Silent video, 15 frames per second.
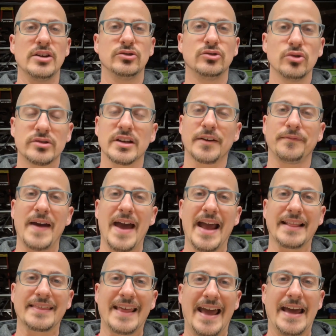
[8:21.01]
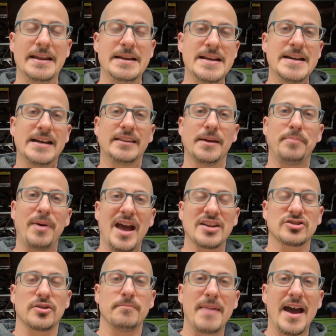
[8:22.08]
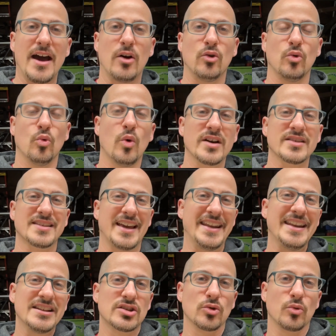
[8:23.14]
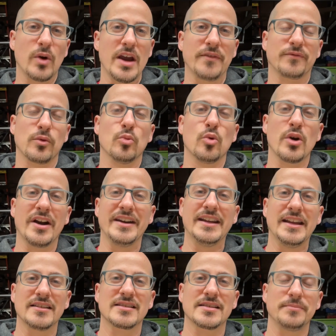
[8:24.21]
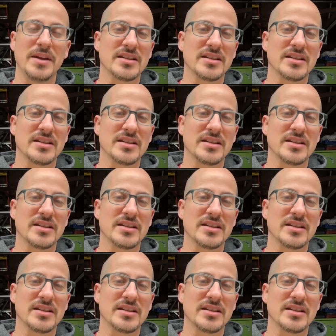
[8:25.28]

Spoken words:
due to the fact that the passenger mount was an inch away from where it needed to be.